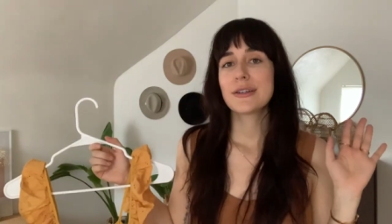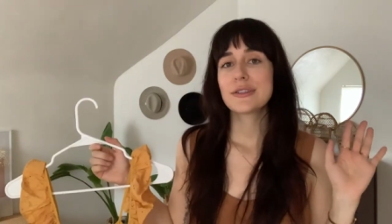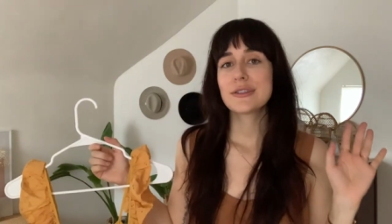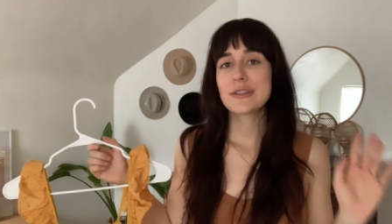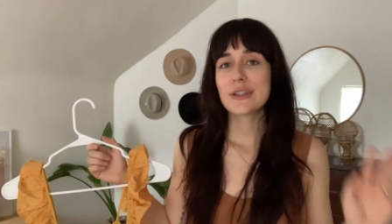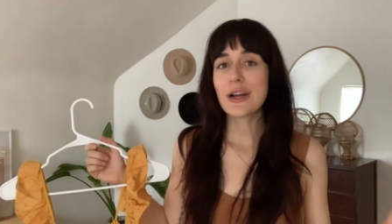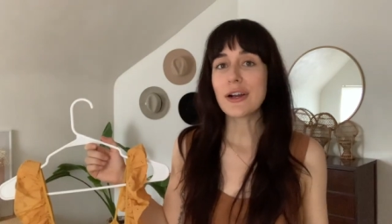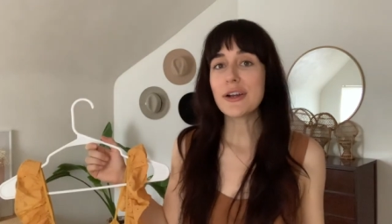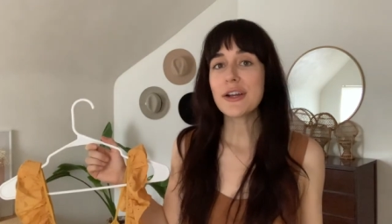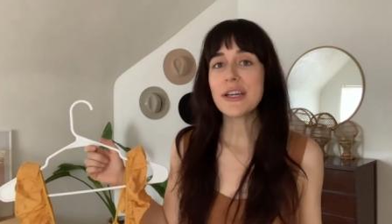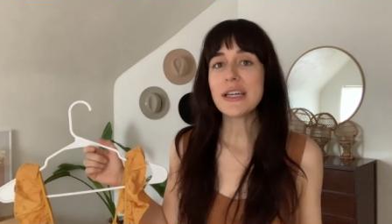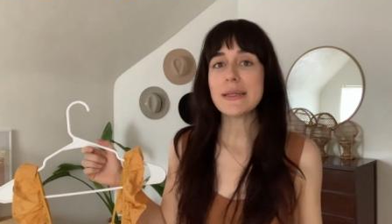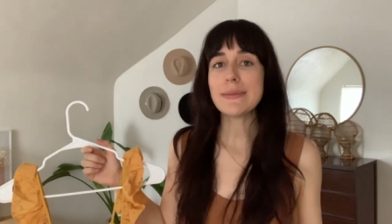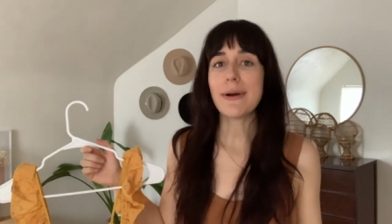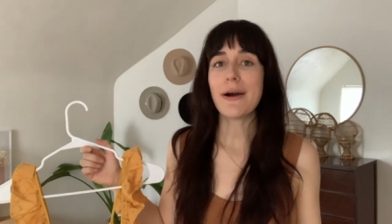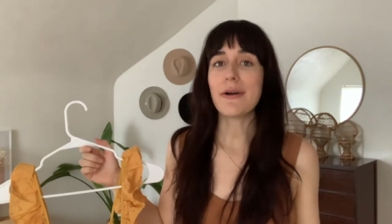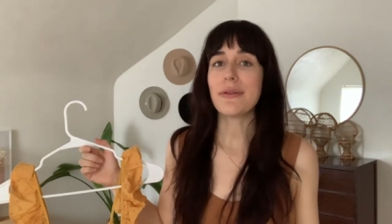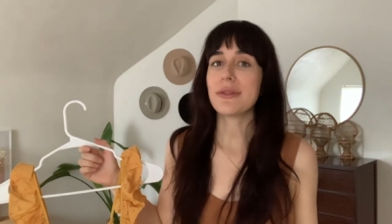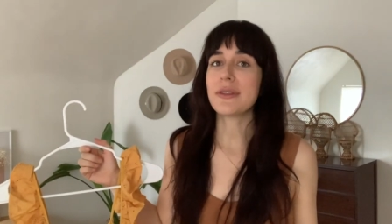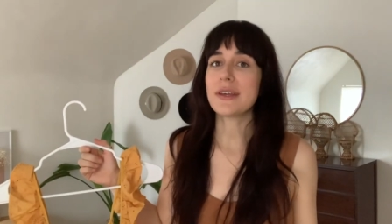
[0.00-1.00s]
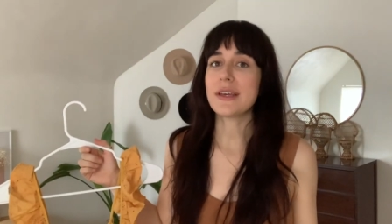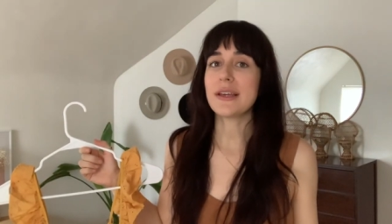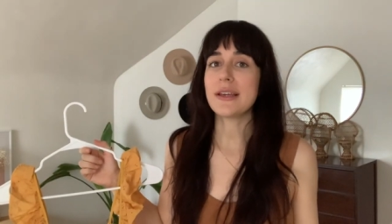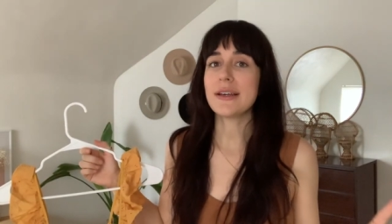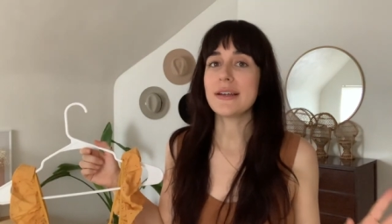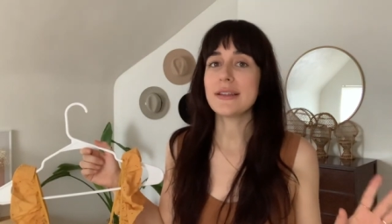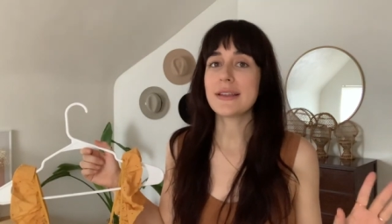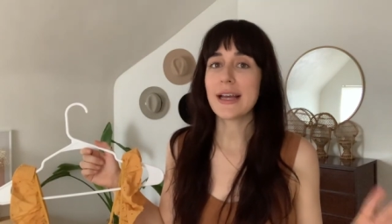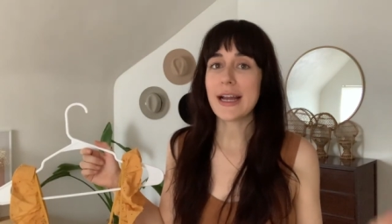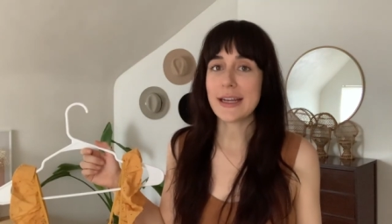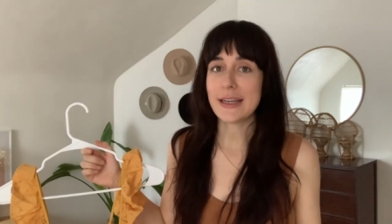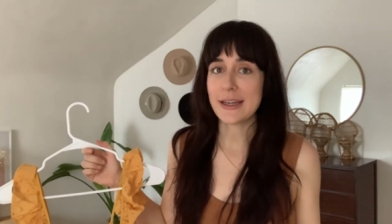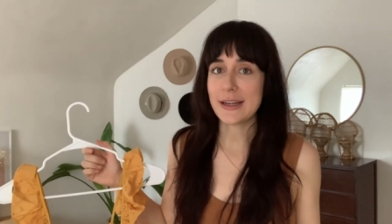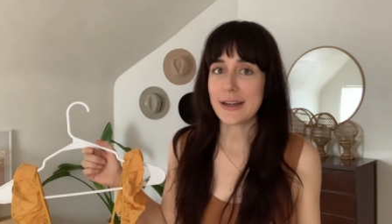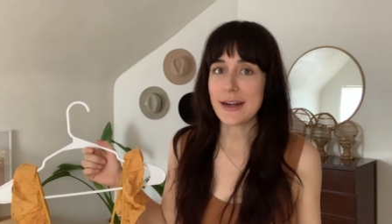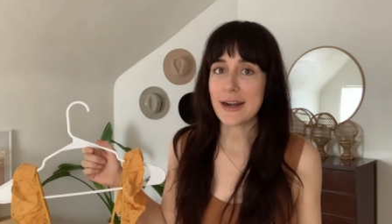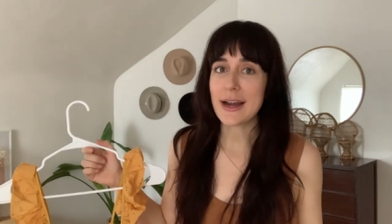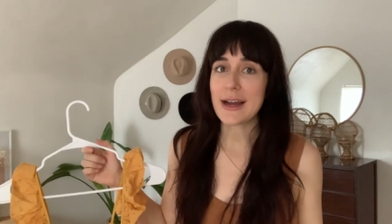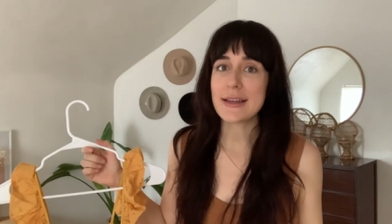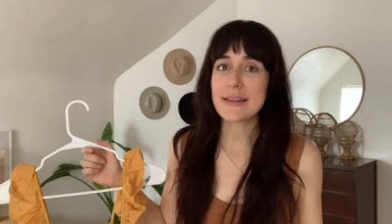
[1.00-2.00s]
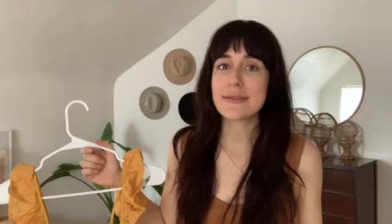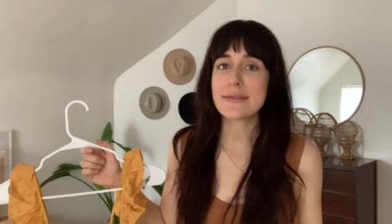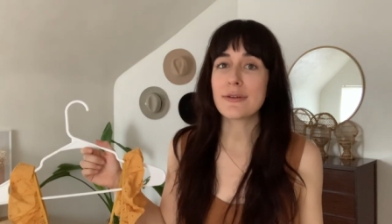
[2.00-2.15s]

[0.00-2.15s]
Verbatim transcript: Sorry about the lighting, guys.